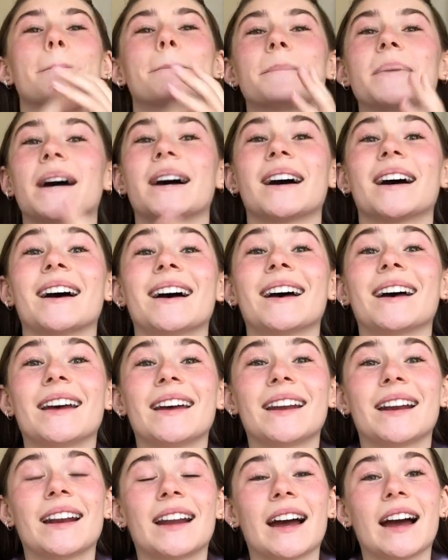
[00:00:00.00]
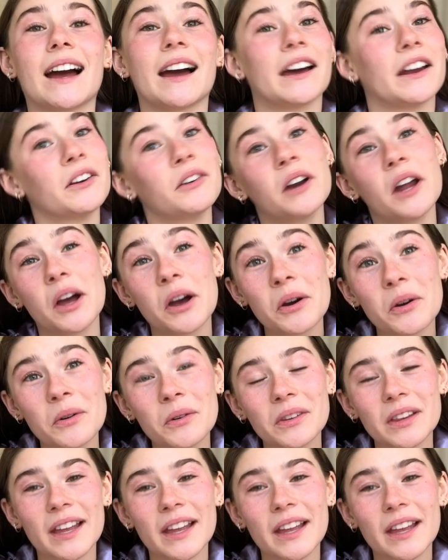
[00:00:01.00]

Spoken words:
But I don't know,